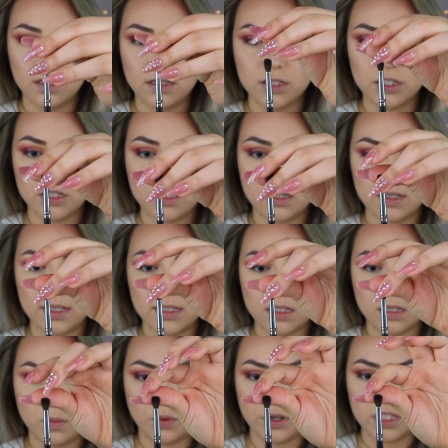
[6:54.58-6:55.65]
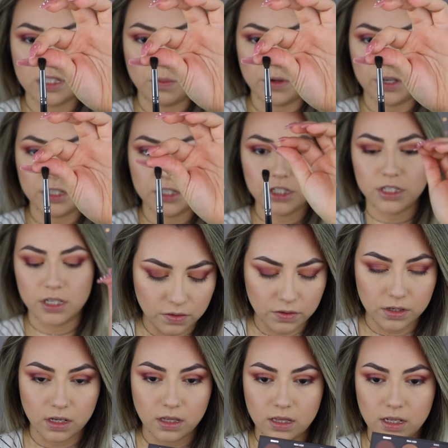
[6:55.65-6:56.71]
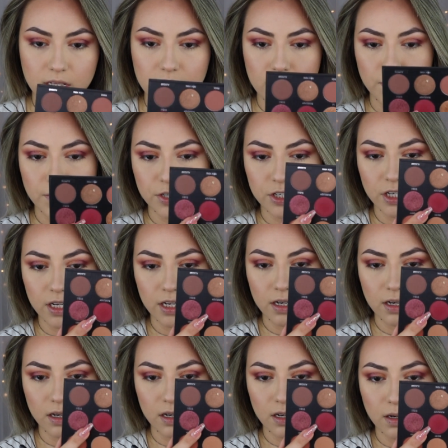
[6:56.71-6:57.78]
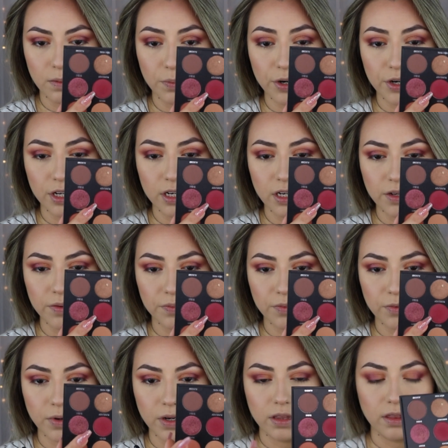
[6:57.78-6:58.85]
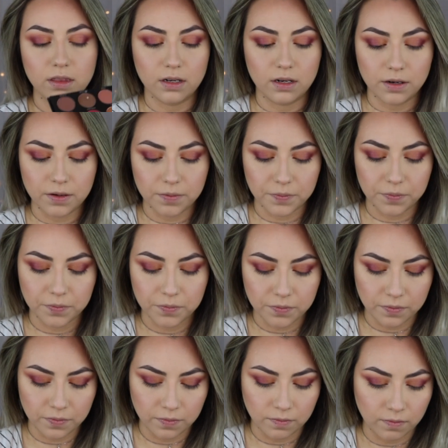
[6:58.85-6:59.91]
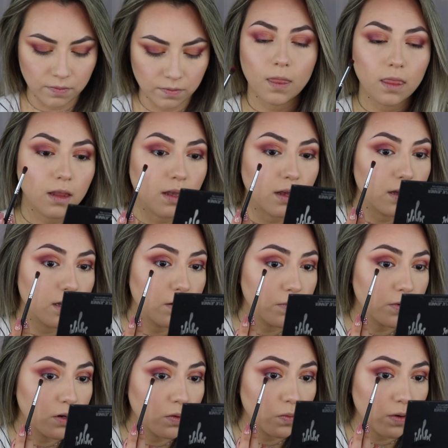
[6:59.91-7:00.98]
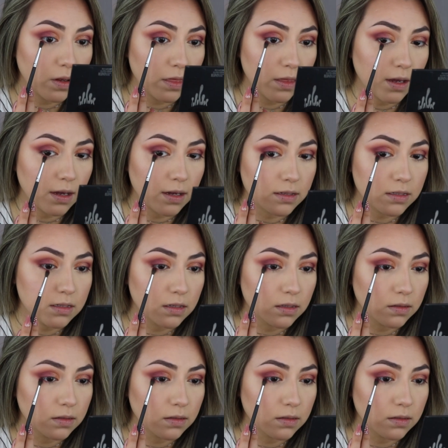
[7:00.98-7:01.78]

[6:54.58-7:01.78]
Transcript: It's just a nice little pointy brush using the deeper shade Burgundy right there. And I'm gonna run that